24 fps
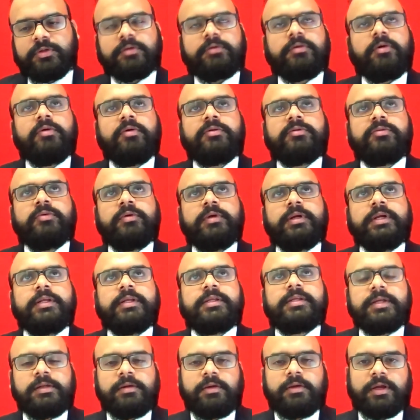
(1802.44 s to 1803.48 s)
the road to
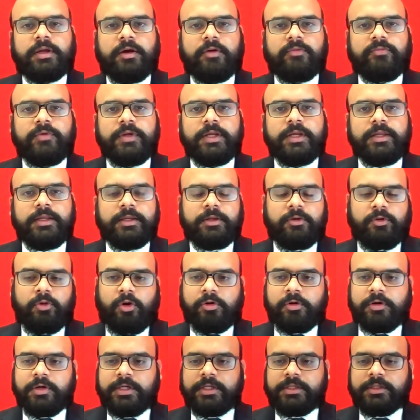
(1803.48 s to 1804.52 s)
retail recovery
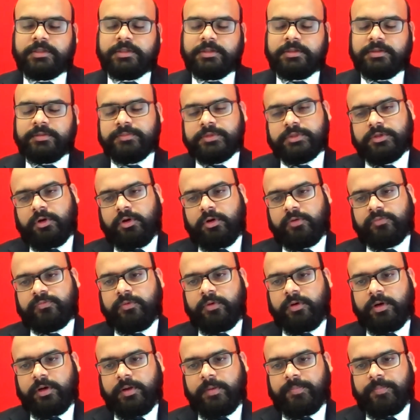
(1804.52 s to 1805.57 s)
longer in terms of,
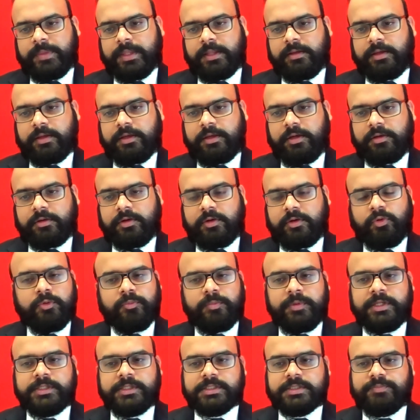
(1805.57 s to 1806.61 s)
could you
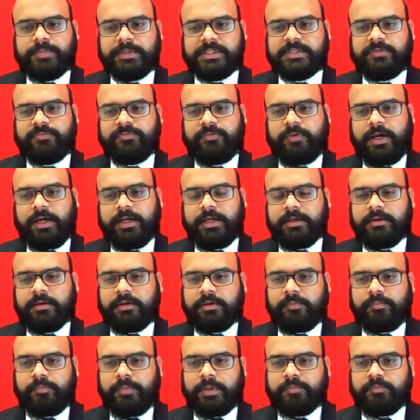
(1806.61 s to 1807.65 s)
please specify
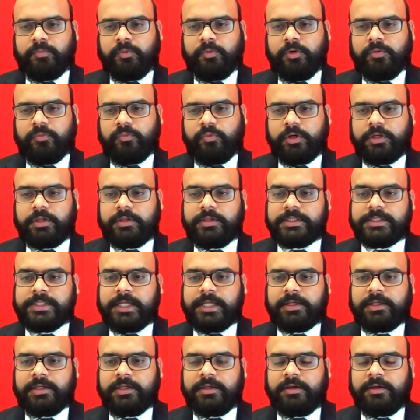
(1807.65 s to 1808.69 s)
a bit more? What
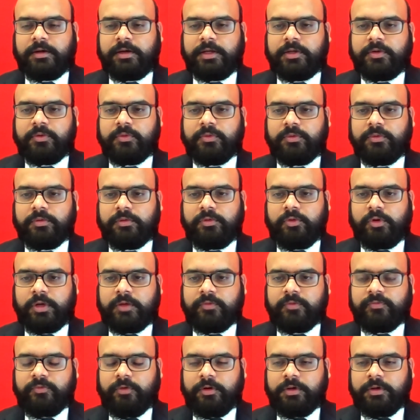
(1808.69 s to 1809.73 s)
exactly are you
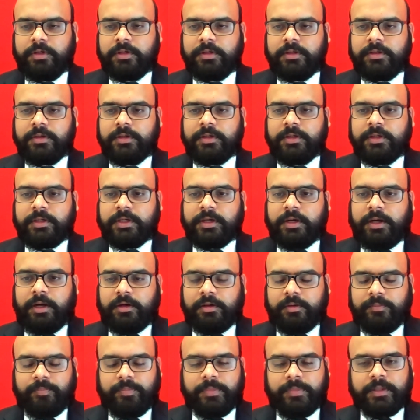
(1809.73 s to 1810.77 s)
looking for?
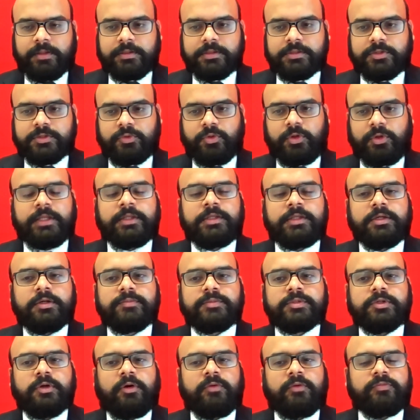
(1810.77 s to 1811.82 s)
Uh, so in
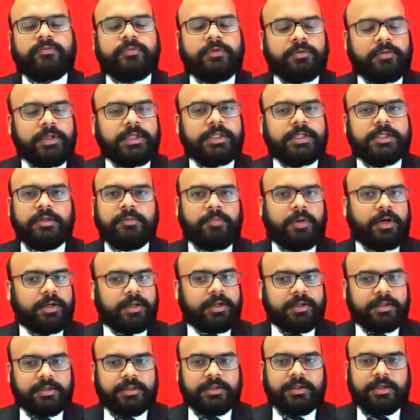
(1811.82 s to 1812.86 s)
terms of the retail
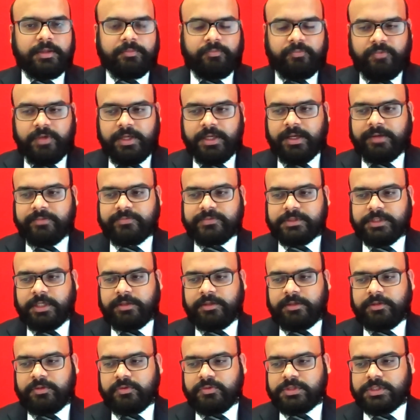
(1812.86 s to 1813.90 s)
market, we have
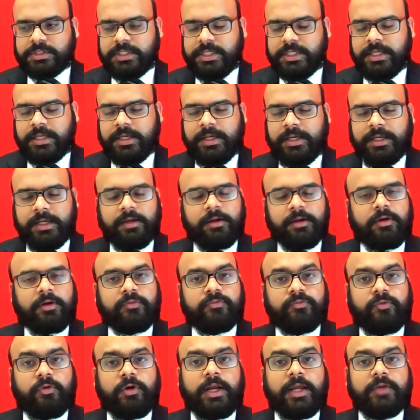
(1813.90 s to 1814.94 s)
started to see
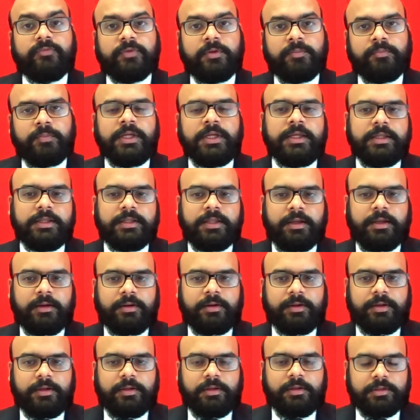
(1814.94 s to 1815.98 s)
for F&B,
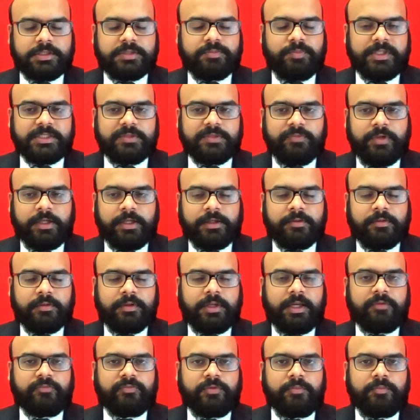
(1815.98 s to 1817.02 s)
specific
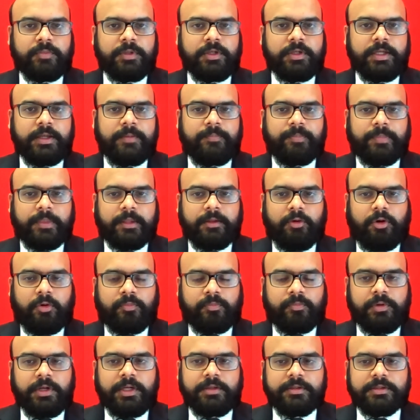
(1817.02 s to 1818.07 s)
F&B
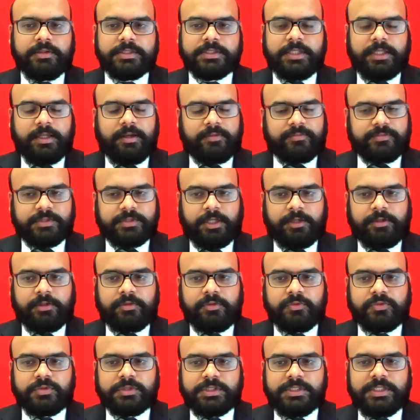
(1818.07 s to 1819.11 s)
operators, they have
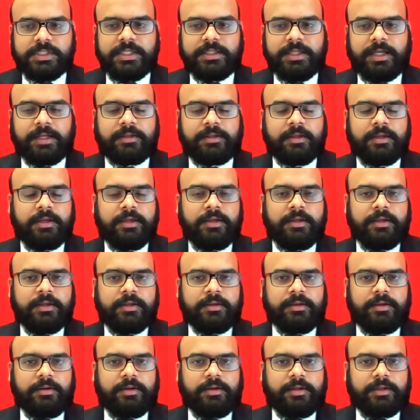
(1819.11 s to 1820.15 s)
started to see that,
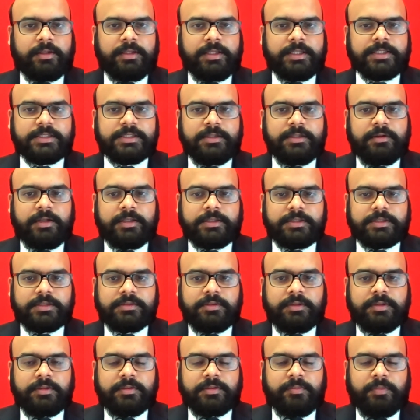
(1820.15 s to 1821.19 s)
yes,
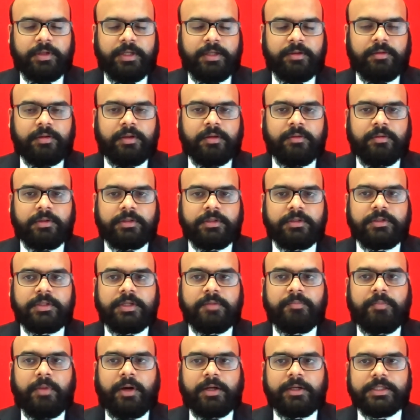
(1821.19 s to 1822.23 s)
the
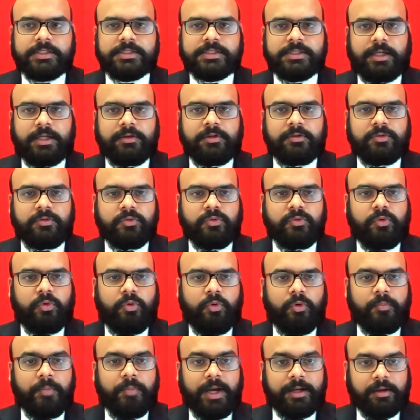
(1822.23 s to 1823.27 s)
demand has started to
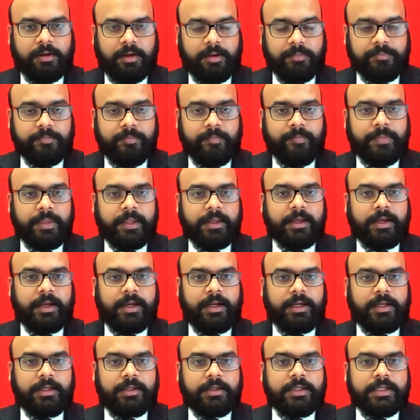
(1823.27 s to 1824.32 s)
go back up.
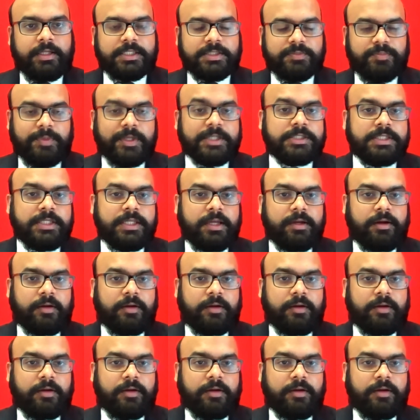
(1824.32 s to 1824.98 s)
And especially